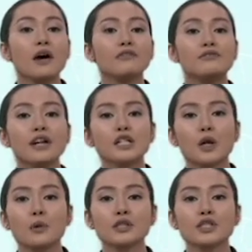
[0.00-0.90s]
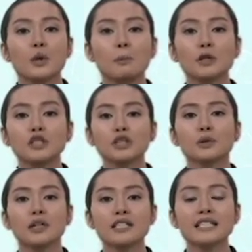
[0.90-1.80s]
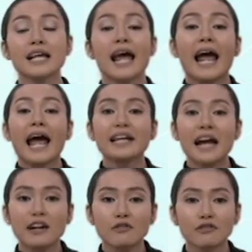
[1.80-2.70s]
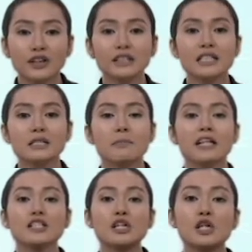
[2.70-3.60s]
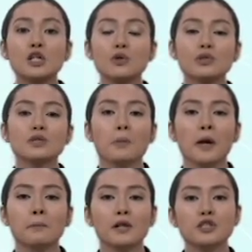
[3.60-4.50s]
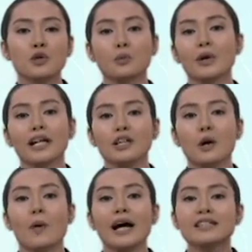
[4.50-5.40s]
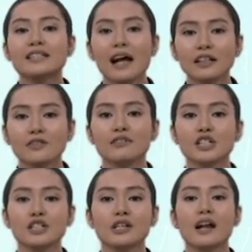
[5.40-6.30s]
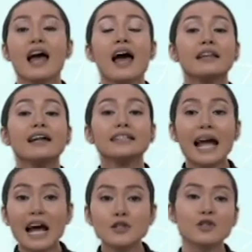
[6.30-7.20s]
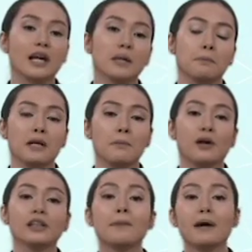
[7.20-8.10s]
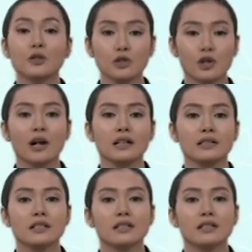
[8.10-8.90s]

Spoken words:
videos, brochures, and advertisements in newspapers, radio, and television that educate people about drugs.